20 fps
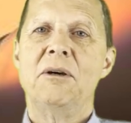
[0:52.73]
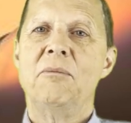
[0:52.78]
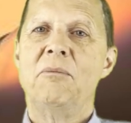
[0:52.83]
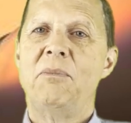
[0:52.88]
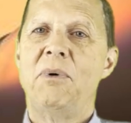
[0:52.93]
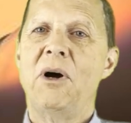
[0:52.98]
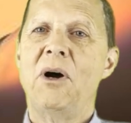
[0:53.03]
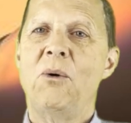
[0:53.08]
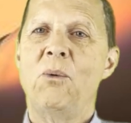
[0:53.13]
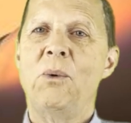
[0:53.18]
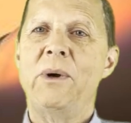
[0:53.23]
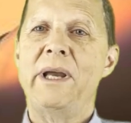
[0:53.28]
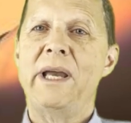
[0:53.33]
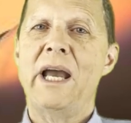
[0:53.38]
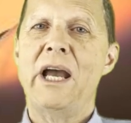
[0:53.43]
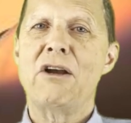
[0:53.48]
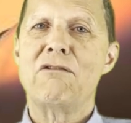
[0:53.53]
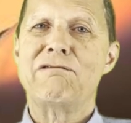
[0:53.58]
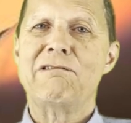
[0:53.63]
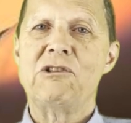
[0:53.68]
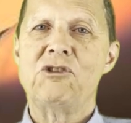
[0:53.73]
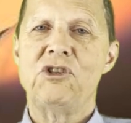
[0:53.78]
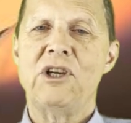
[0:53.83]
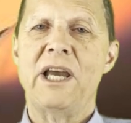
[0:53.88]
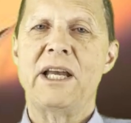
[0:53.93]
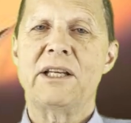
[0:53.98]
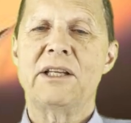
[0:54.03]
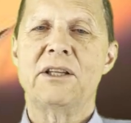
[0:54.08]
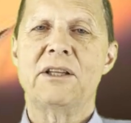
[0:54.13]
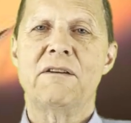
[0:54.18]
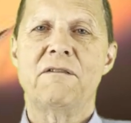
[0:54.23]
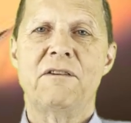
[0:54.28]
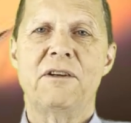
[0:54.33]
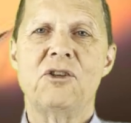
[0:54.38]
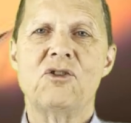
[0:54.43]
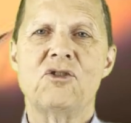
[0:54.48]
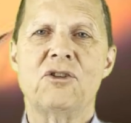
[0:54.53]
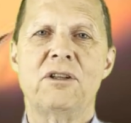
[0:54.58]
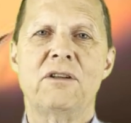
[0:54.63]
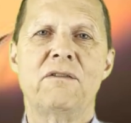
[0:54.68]
but we have rejected the
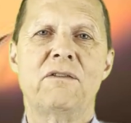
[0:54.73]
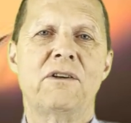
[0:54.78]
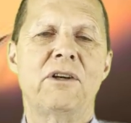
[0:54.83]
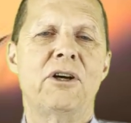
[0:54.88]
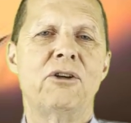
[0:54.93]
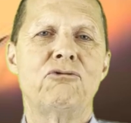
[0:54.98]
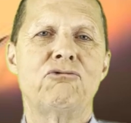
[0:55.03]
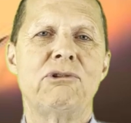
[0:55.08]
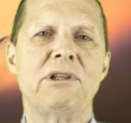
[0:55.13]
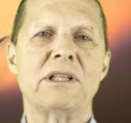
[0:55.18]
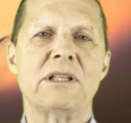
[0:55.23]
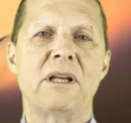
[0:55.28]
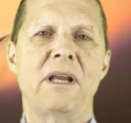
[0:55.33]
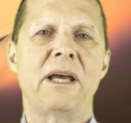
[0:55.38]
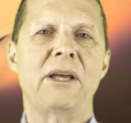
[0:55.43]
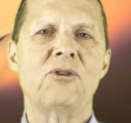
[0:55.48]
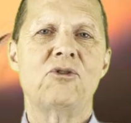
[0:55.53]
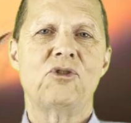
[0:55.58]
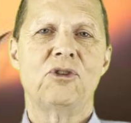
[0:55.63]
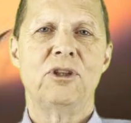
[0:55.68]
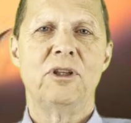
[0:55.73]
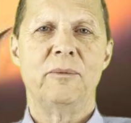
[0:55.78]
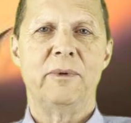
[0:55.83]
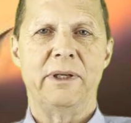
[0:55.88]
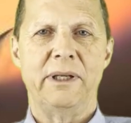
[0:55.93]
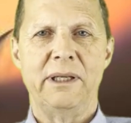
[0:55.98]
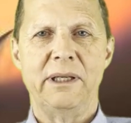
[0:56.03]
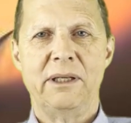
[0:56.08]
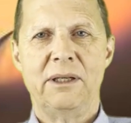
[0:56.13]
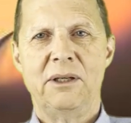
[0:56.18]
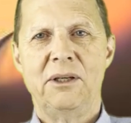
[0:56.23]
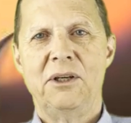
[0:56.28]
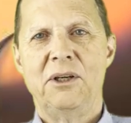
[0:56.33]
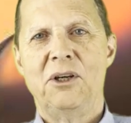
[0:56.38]
vision of countries like Germany,